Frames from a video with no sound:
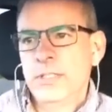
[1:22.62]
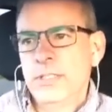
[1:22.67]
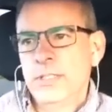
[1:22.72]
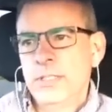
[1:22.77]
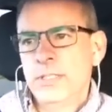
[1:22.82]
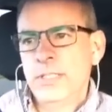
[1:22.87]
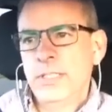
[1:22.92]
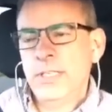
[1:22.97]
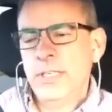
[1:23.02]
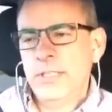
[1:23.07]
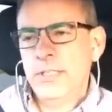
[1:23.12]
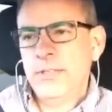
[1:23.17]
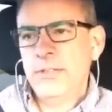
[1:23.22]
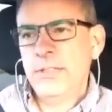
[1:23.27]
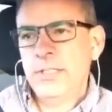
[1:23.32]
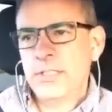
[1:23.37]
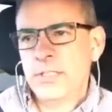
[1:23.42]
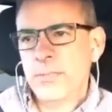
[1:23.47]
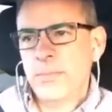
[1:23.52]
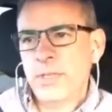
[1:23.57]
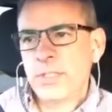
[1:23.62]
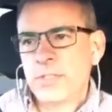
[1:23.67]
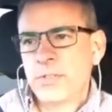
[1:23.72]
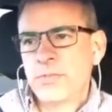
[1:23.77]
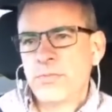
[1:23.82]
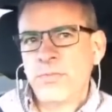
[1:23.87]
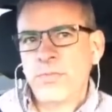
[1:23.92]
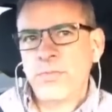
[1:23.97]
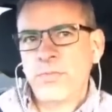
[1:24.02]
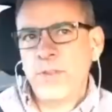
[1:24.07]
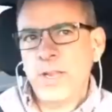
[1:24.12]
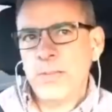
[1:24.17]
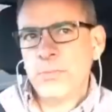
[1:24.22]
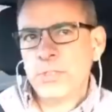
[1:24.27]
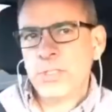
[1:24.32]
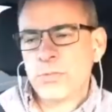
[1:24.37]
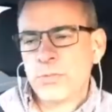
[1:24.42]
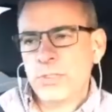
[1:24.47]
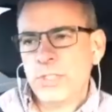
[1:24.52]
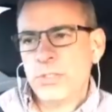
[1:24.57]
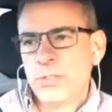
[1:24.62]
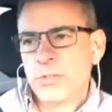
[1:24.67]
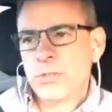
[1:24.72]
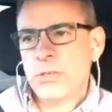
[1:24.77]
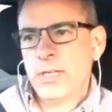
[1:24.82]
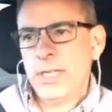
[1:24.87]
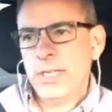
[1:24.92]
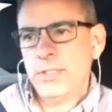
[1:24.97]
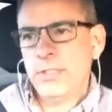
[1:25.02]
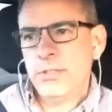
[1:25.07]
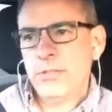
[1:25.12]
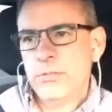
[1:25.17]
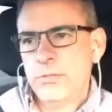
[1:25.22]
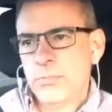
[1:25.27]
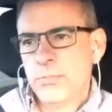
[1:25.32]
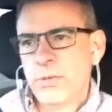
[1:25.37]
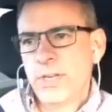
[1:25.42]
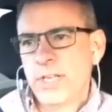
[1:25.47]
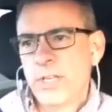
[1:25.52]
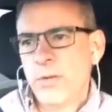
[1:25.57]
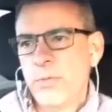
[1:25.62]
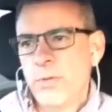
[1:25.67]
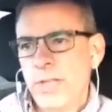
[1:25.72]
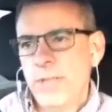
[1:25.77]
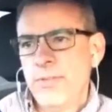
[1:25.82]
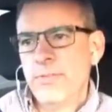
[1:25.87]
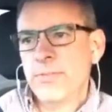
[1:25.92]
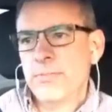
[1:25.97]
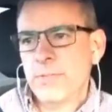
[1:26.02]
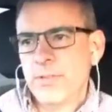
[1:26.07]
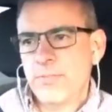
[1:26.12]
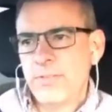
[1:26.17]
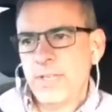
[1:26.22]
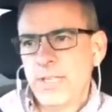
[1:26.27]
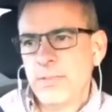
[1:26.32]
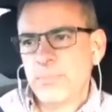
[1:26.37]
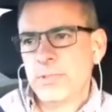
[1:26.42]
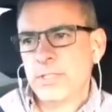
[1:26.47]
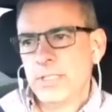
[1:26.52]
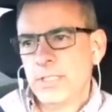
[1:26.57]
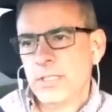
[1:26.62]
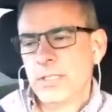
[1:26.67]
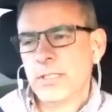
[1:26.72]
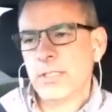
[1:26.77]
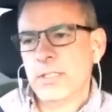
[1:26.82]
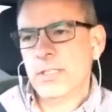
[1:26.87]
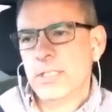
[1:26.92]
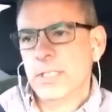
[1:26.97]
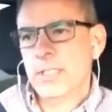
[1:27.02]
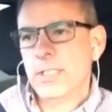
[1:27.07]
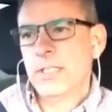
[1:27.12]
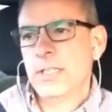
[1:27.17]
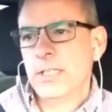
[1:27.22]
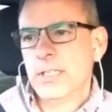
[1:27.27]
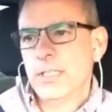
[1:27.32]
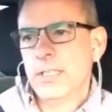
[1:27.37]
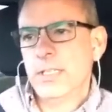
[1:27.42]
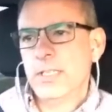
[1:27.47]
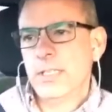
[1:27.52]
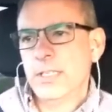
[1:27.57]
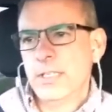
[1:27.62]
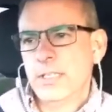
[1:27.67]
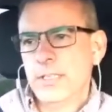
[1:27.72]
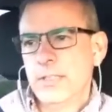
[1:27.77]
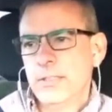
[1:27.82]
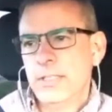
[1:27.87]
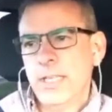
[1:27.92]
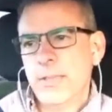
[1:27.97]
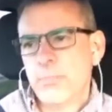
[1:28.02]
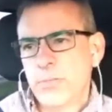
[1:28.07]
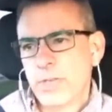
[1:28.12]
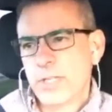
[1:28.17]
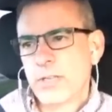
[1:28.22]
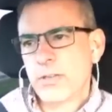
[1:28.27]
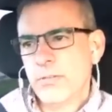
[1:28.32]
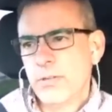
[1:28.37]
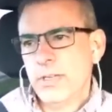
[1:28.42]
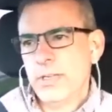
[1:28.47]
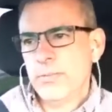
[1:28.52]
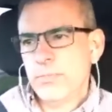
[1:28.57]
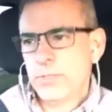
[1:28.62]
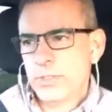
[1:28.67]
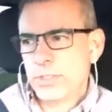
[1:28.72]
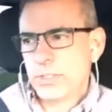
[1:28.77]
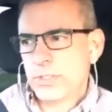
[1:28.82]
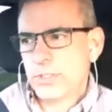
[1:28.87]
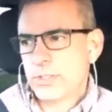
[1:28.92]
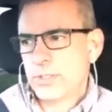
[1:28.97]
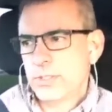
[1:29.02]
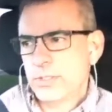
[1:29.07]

and in these enmeshed families, when you try to break away from the family, not break away, but just,